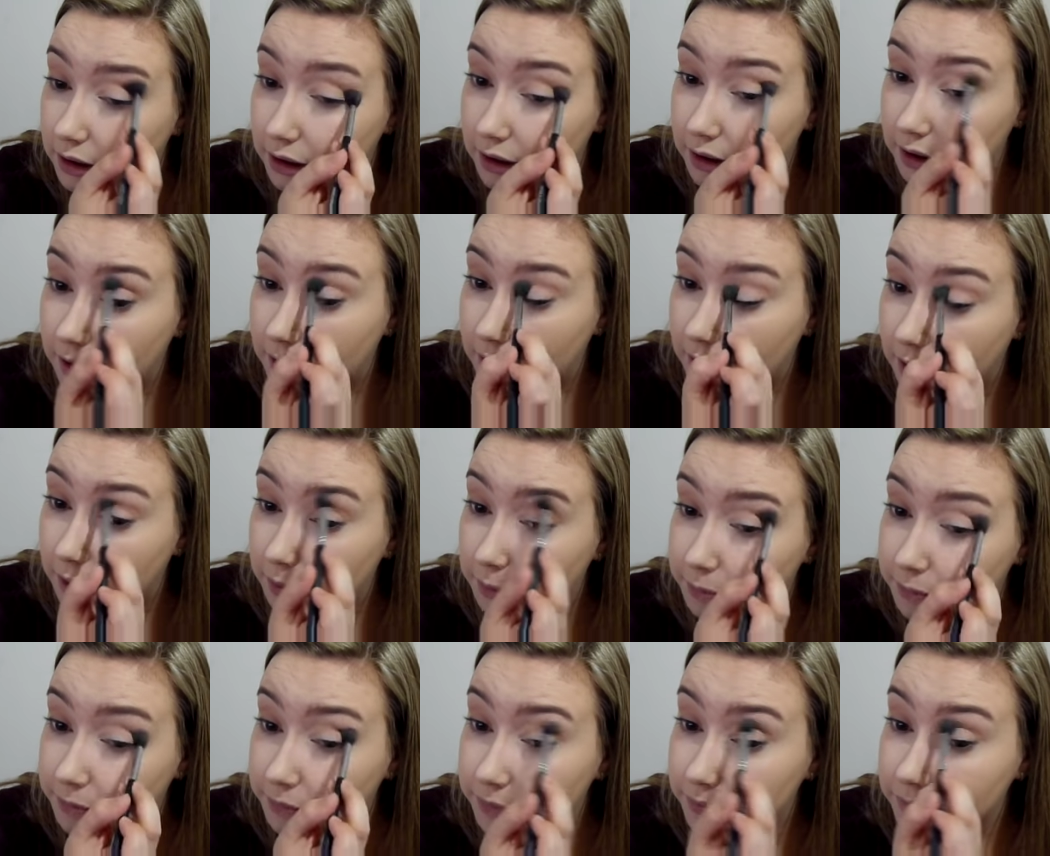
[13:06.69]

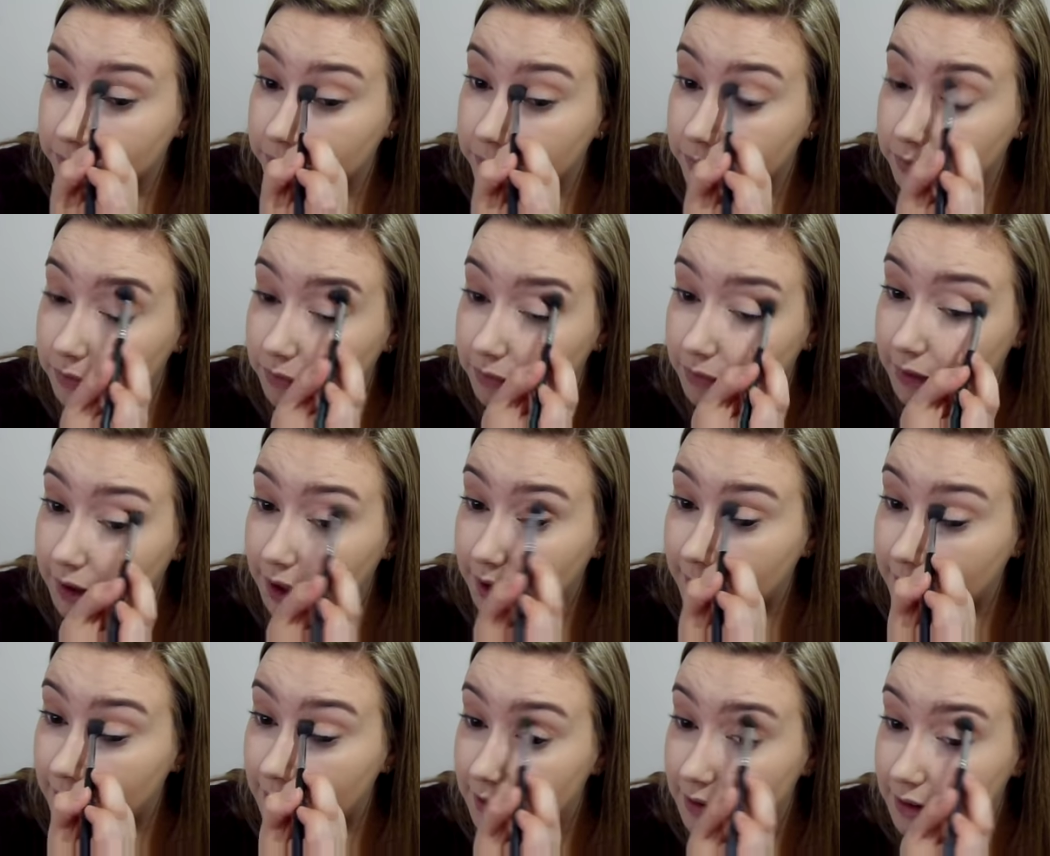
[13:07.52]

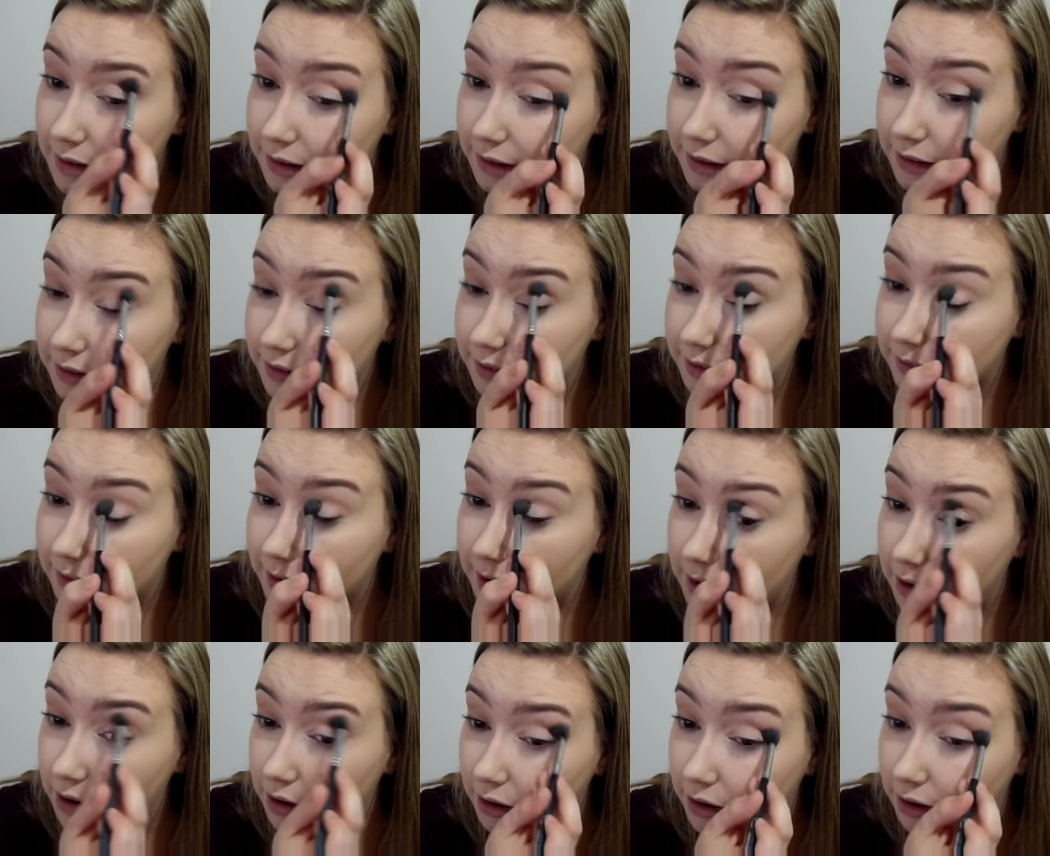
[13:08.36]
and see
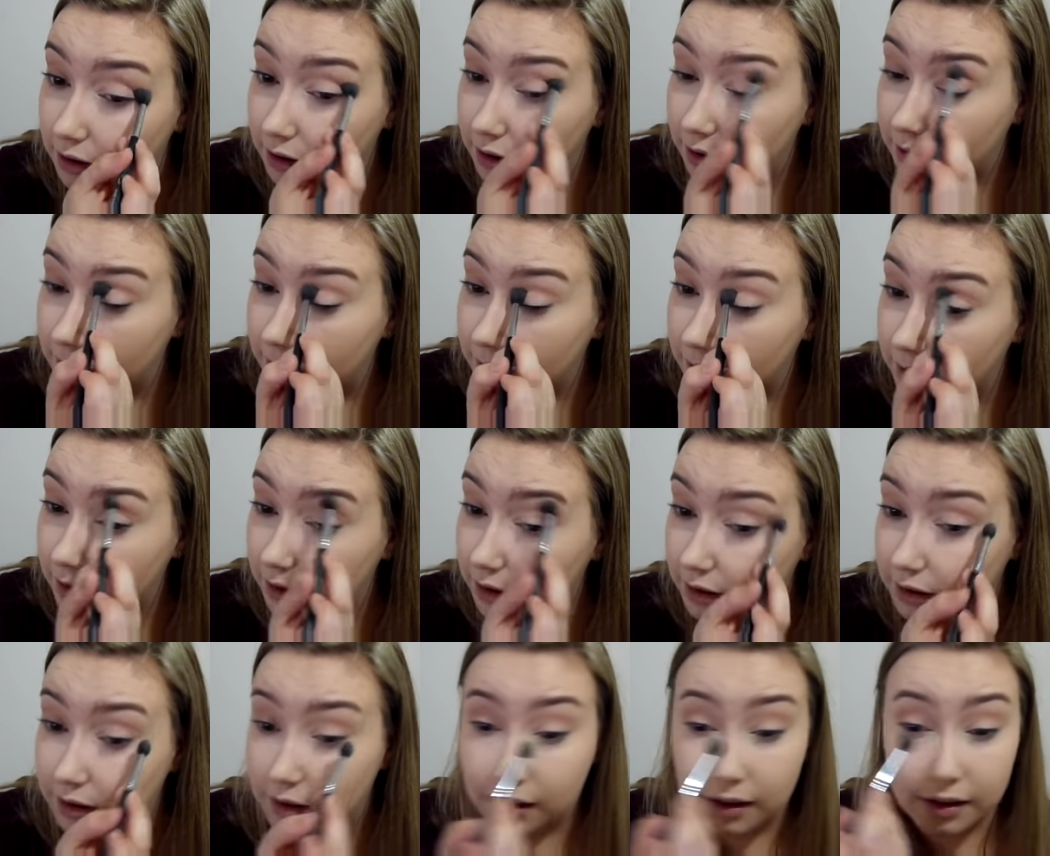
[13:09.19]
her
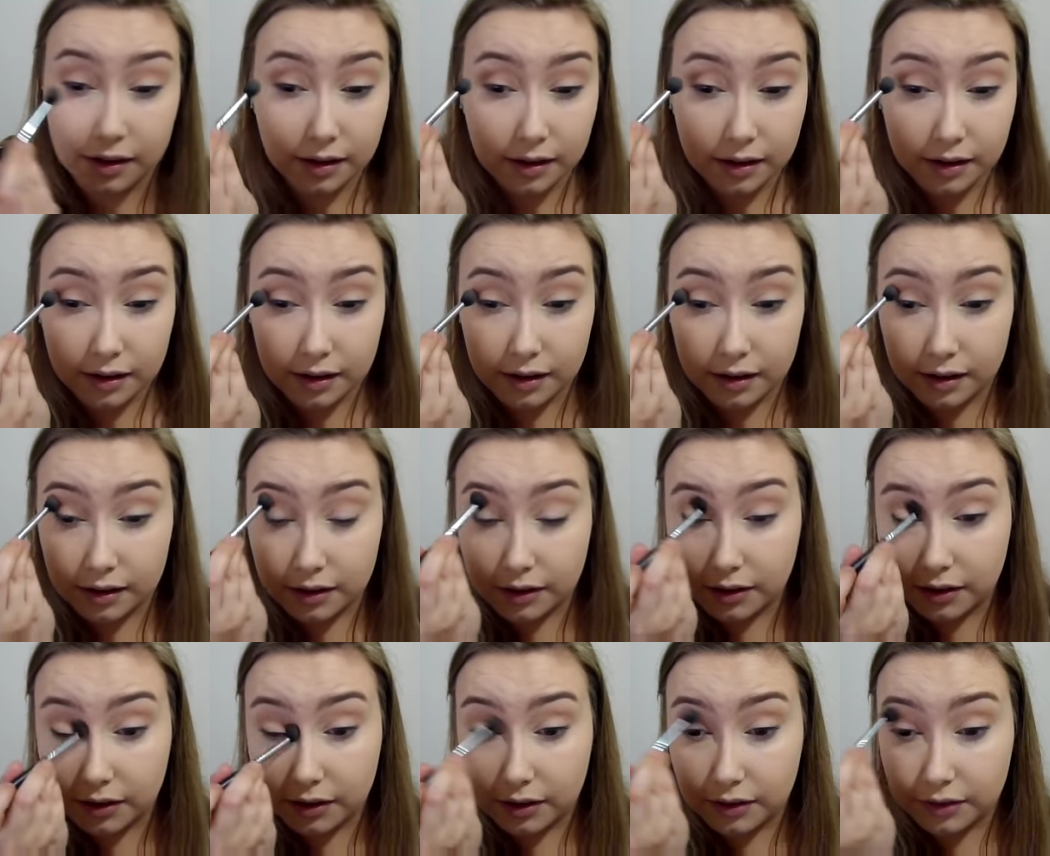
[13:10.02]
and
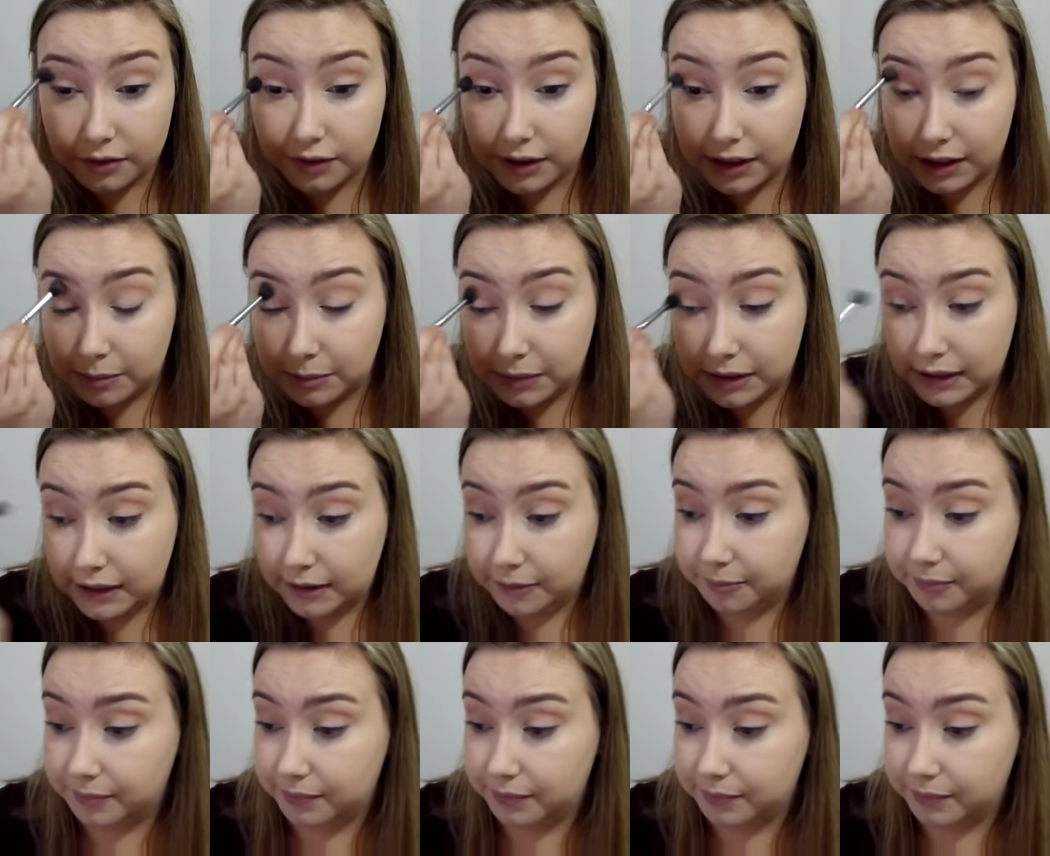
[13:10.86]
her family.